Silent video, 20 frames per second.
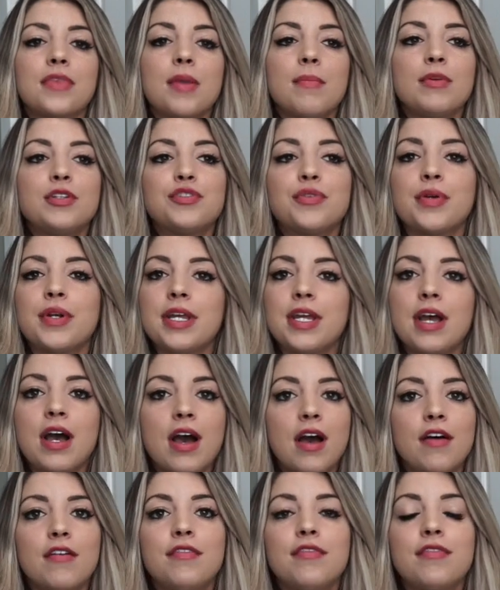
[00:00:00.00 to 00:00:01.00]
majority
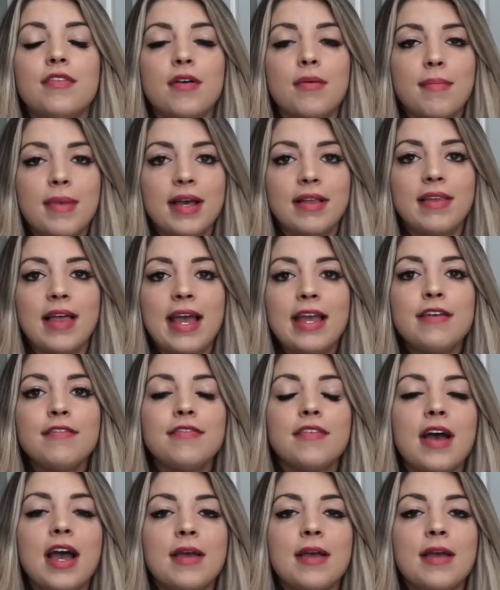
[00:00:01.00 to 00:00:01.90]
of my life.